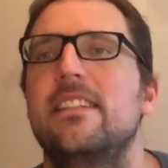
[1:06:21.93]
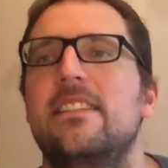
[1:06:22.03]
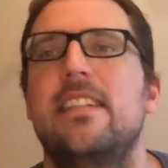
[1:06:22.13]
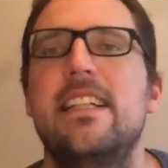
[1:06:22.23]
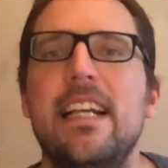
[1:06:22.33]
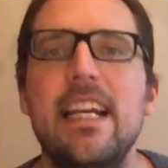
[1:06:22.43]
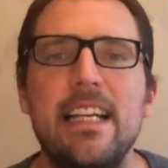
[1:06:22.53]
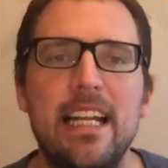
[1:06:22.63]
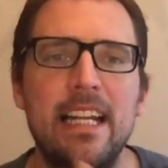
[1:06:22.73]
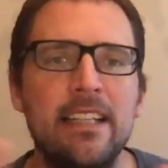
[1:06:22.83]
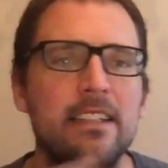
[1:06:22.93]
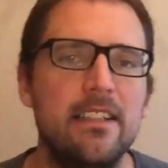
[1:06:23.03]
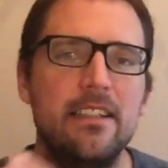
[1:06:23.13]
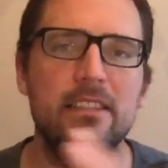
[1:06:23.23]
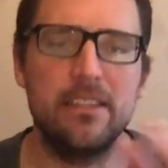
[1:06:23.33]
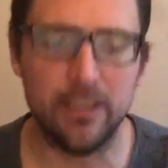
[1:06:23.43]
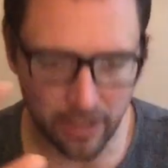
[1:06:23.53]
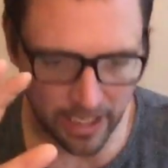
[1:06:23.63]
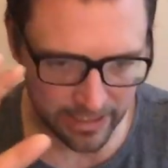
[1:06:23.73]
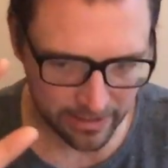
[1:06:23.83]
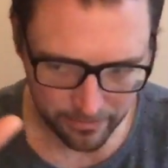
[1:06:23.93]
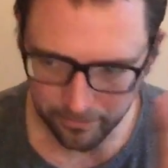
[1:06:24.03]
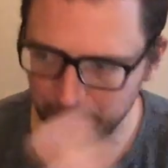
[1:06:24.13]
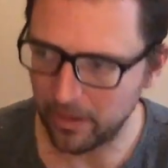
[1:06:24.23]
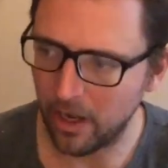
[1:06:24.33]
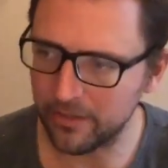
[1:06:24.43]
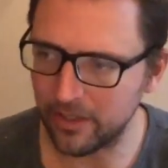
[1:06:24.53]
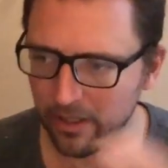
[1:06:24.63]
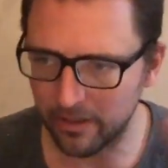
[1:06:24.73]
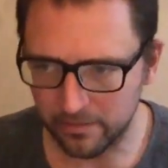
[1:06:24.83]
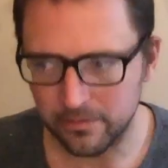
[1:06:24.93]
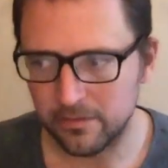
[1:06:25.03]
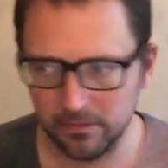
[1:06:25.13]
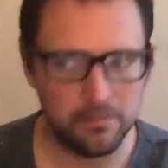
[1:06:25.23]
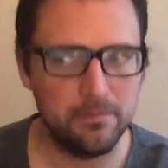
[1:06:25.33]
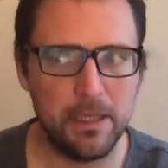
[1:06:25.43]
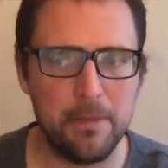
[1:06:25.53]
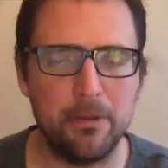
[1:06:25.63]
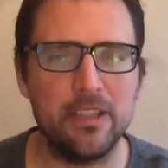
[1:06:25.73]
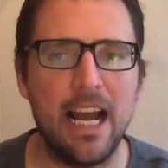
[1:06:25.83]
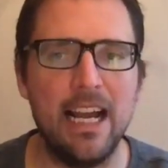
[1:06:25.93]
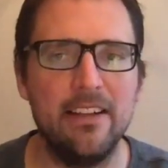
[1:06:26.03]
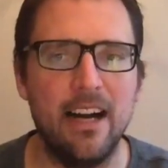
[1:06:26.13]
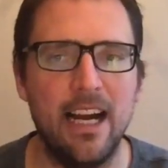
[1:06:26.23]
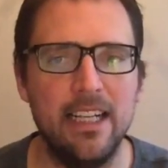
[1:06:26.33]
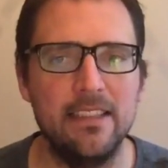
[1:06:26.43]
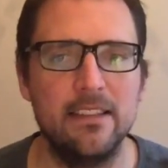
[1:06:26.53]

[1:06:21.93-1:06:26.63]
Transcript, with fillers: to get into like other people's eye line,